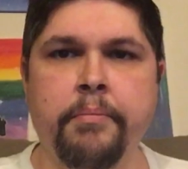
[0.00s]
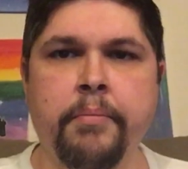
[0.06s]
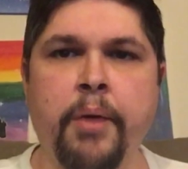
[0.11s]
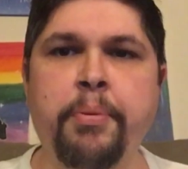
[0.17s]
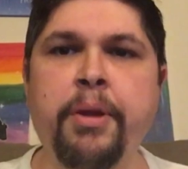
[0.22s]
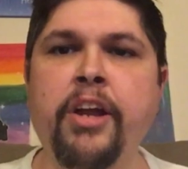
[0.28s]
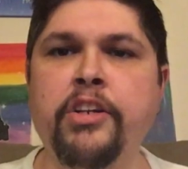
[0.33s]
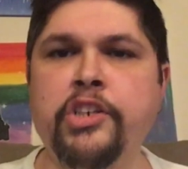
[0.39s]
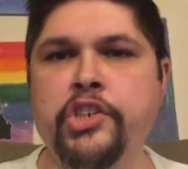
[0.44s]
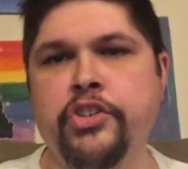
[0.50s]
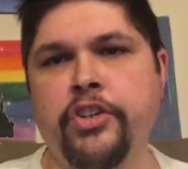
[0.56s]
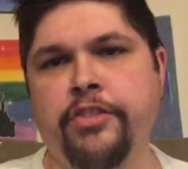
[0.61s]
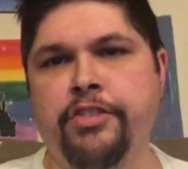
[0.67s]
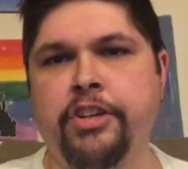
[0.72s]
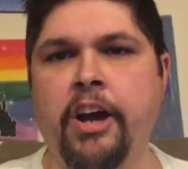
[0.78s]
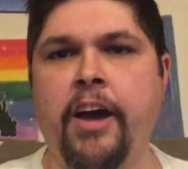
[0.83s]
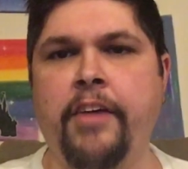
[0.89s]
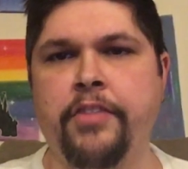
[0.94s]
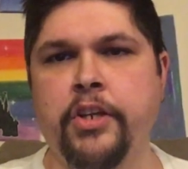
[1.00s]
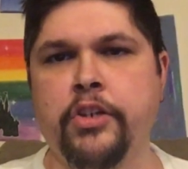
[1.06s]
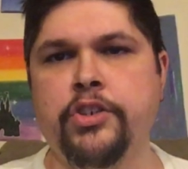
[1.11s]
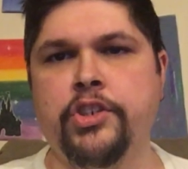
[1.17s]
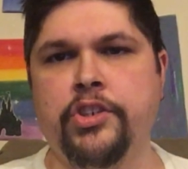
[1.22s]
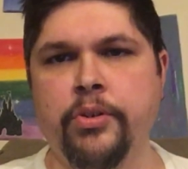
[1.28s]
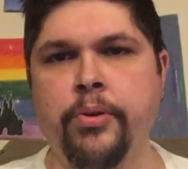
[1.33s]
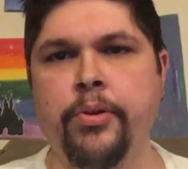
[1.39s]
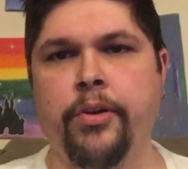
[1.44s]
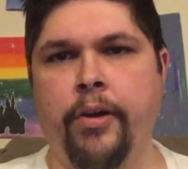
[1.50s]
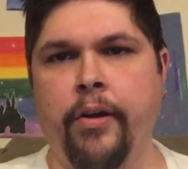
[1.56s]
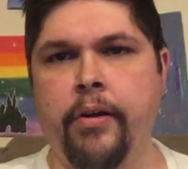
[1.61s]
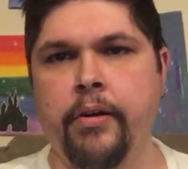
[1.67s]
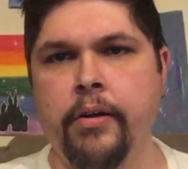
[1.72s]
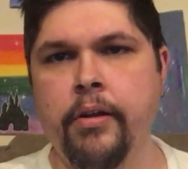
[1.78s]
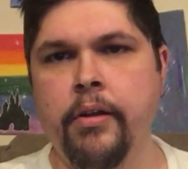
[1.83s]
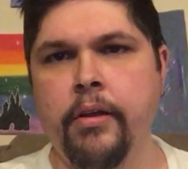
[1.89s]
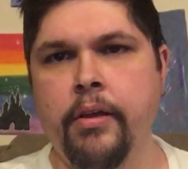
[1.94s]
My parents should have gotten there sooner.
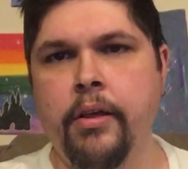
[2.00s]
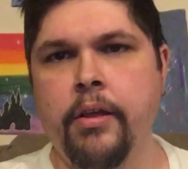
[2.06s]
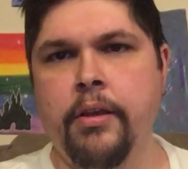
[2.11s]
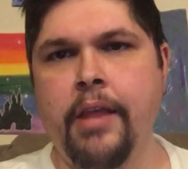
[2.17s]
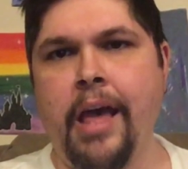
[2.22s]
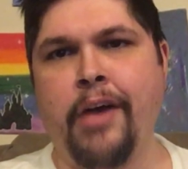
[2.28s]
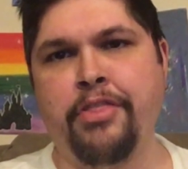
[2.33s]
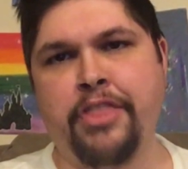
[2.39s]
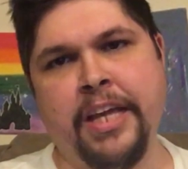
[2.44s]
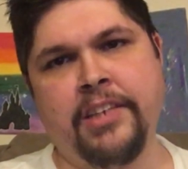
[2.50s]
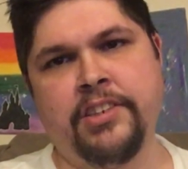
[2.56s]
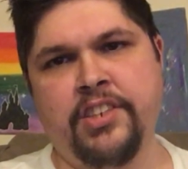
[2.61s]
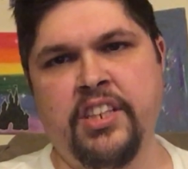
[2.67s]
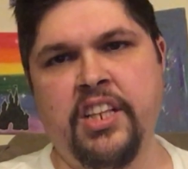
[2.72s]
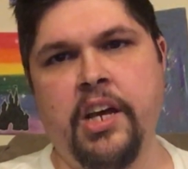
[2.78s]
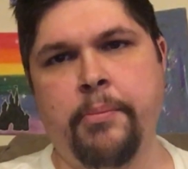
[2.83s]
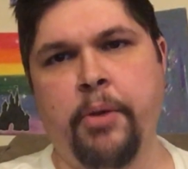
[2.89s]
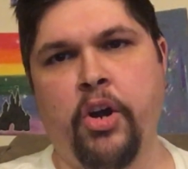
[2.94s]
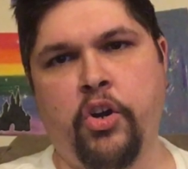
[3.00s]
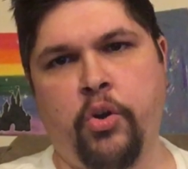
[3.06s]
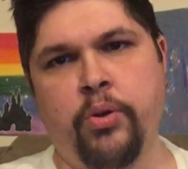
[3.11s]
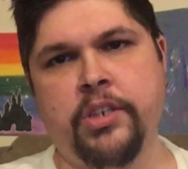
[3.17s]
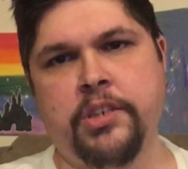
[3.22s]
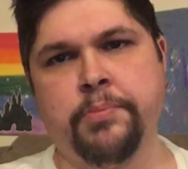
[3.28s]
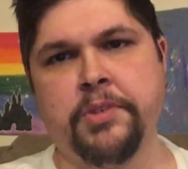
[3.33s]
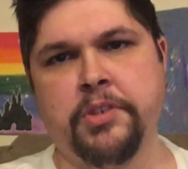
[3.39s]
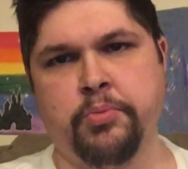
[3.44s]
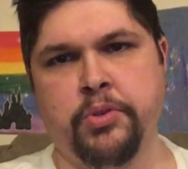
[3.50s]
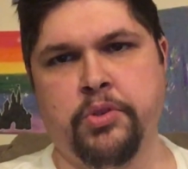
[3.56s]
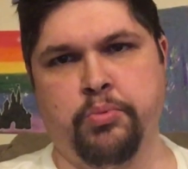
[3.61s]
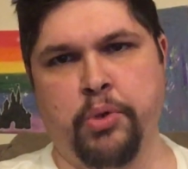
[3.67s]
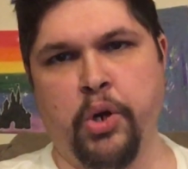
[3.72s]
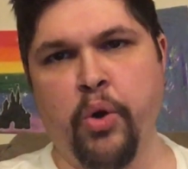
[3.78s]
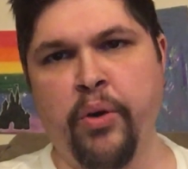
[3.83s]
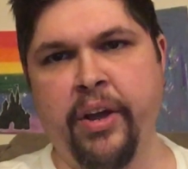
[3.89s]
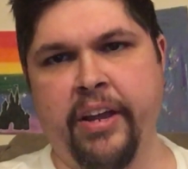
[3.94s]
Now, thanks to them, our Christmas was
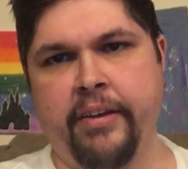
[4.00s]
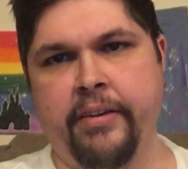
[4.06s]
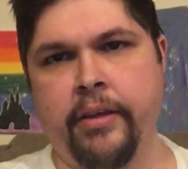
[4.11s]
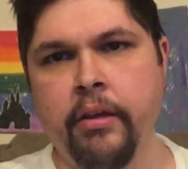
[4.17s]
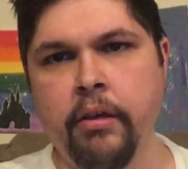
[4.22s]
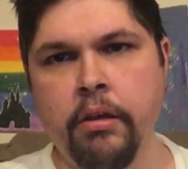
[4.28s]
ruined.